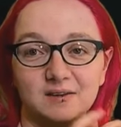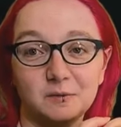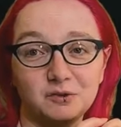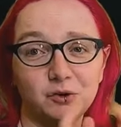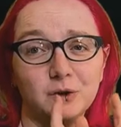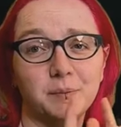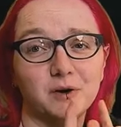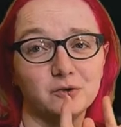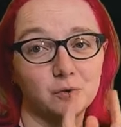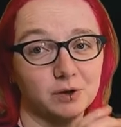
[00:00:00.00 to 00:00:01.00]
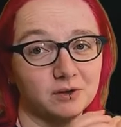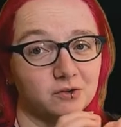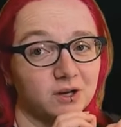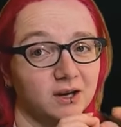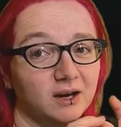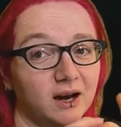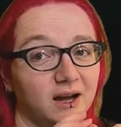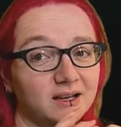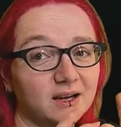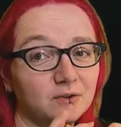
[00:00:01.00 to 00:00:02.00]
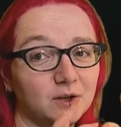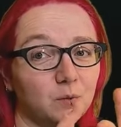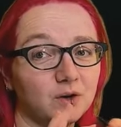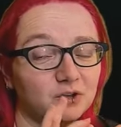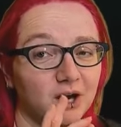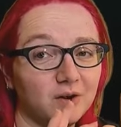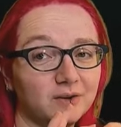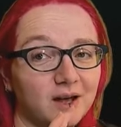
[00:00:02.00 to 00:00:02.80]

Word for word: especially during the part shortage, uh, you got to really watch out.